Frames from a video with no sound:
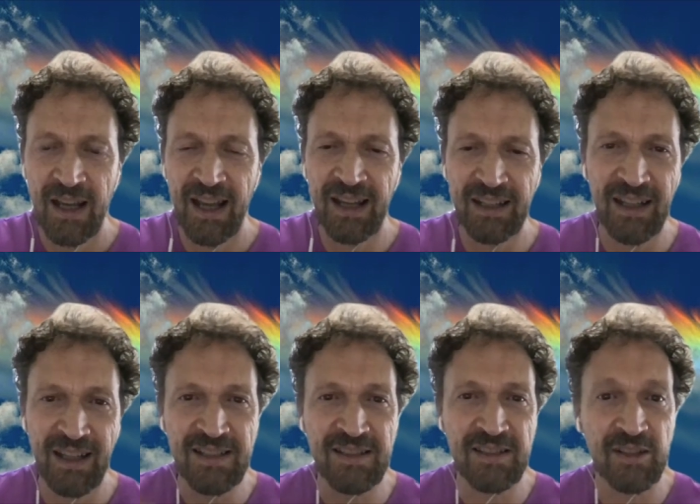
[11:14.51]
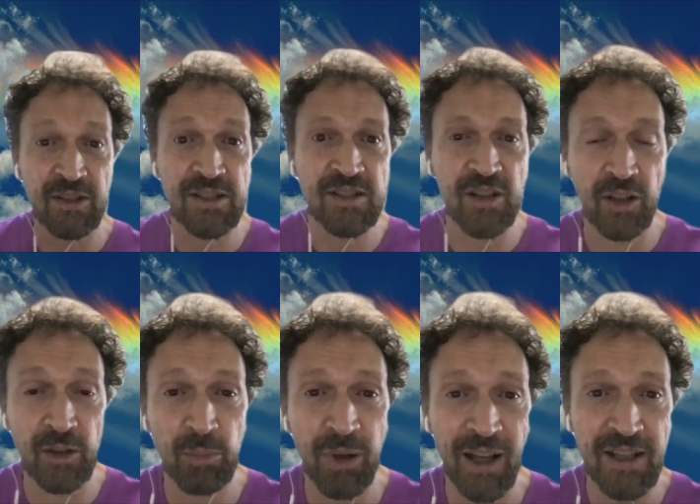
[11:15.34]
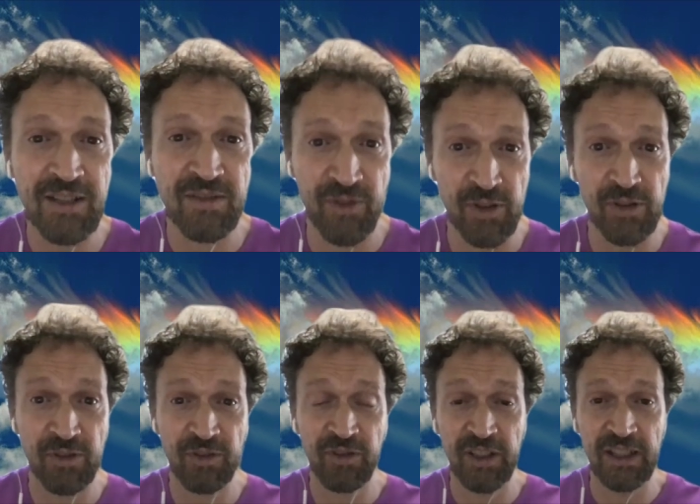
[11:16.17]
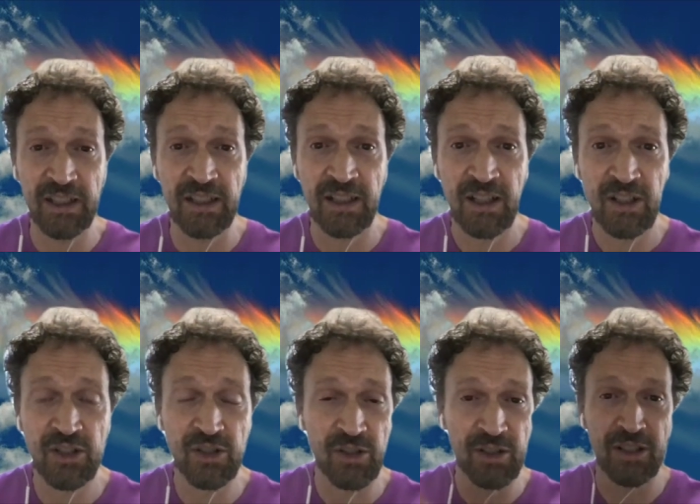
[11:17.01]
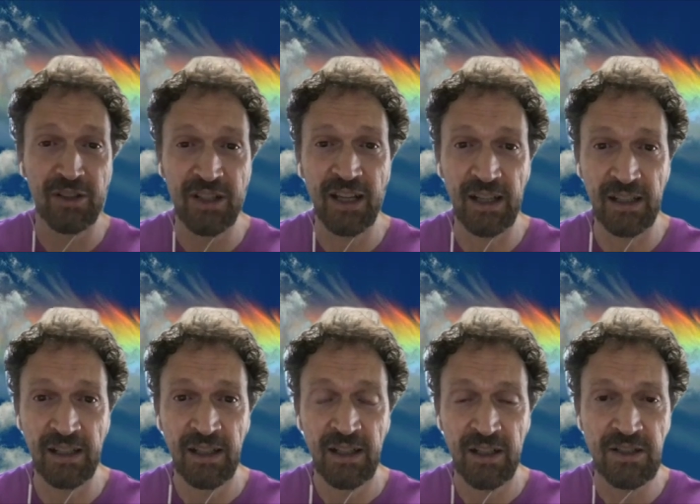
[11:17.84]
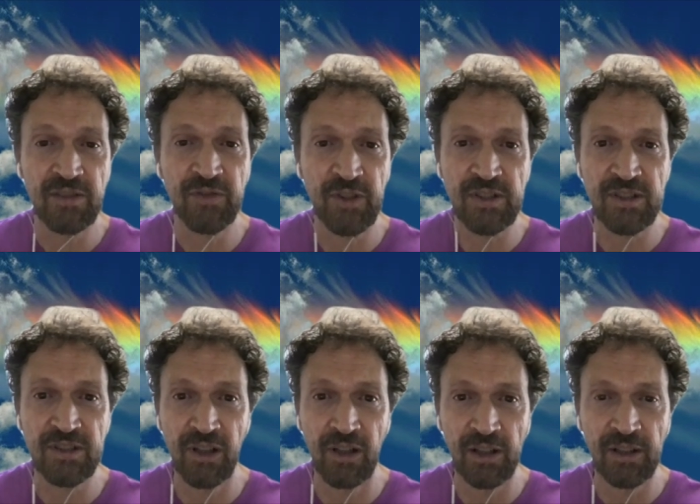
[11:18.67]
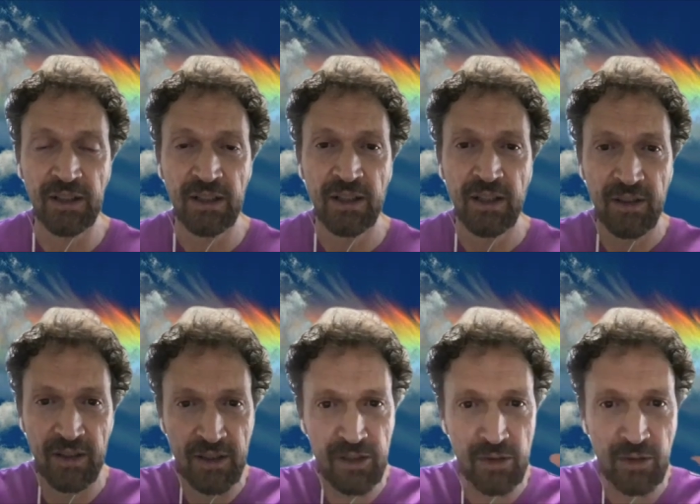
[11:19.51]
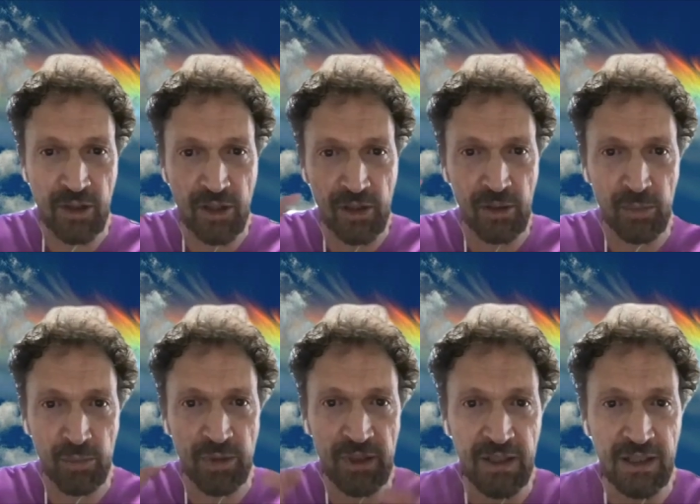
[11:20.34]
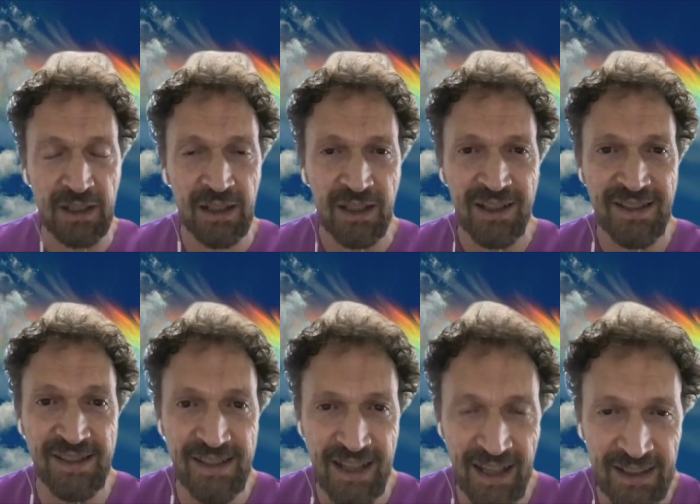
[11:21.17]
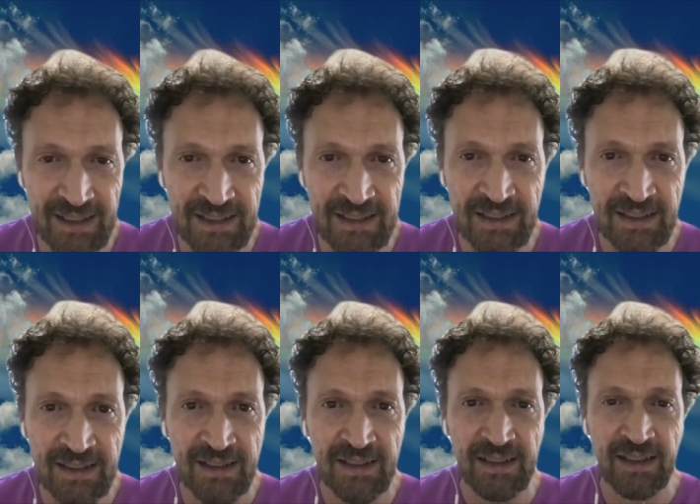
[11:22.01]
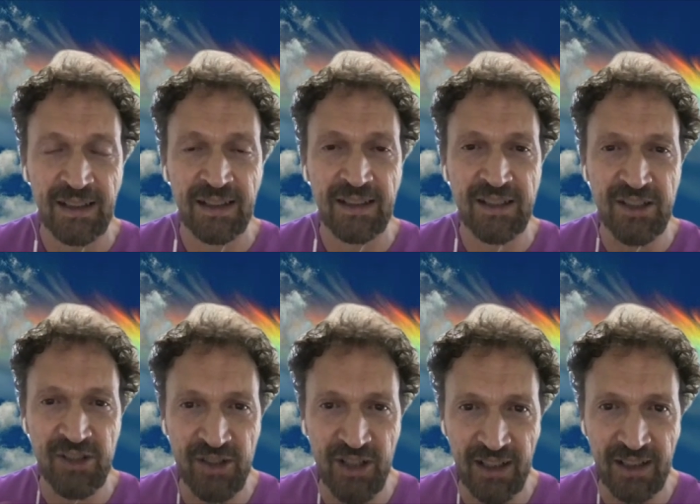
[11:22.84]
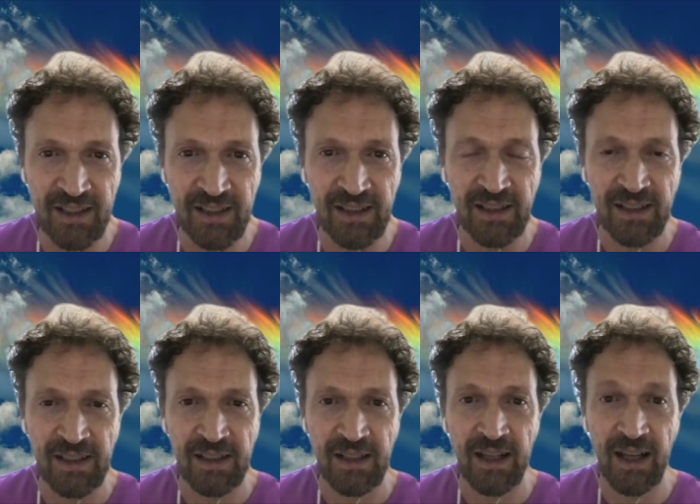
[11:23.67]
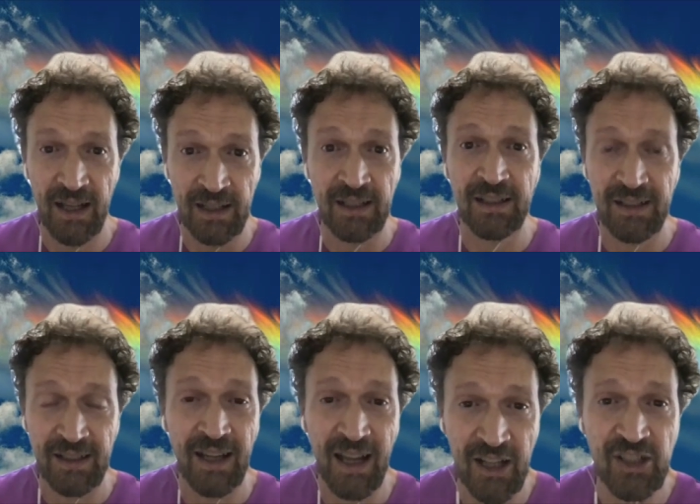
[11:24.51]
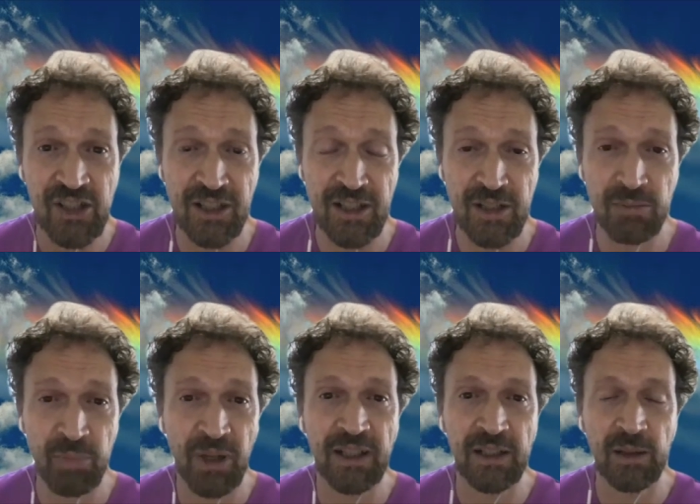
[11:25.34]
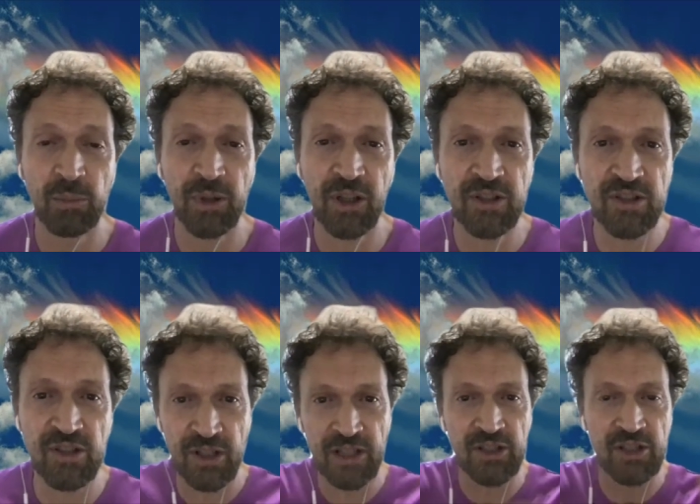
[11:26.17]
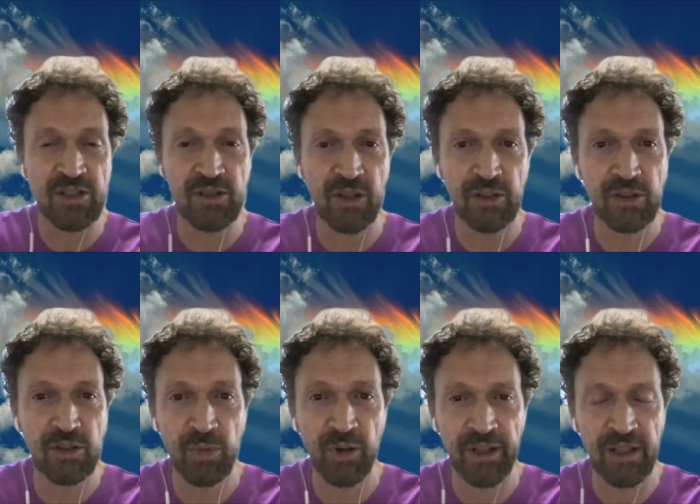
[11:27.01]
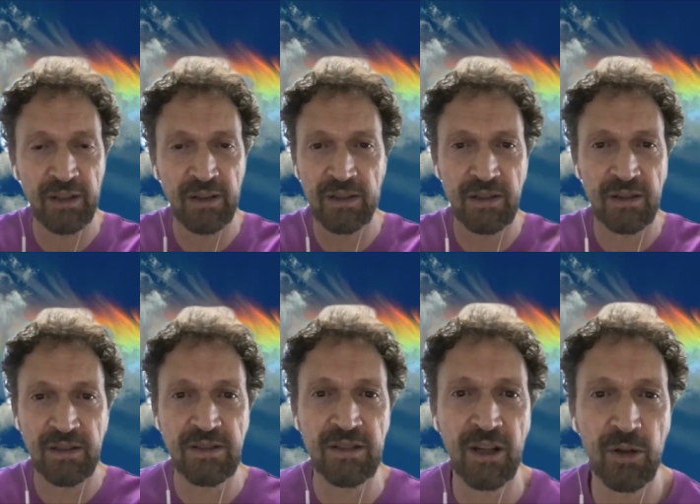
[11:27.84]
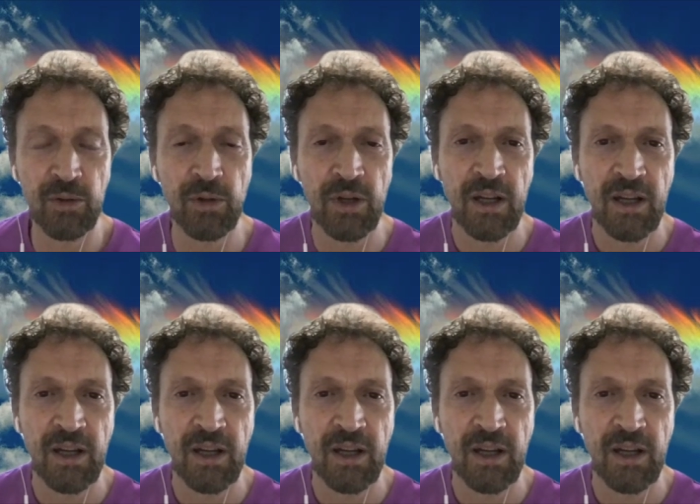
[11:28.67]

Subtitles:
and is there a solid place for your feet during your day? Because if there's not, then you're going to be scattered, distracted, and actually depleted, because your energy is not in your body. There's no